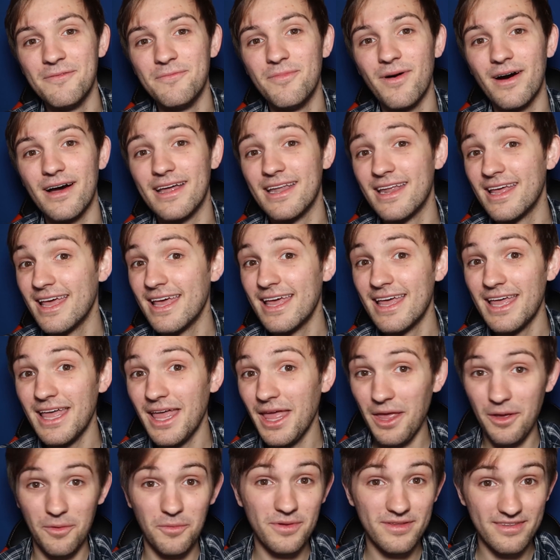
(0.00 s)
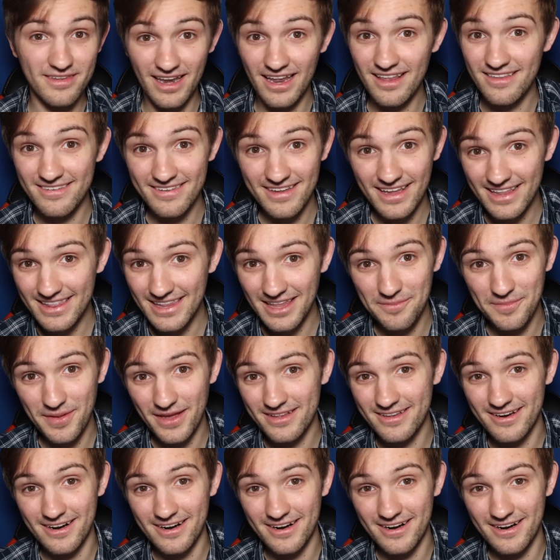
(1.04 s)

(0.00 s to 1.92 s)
But it was an insanely big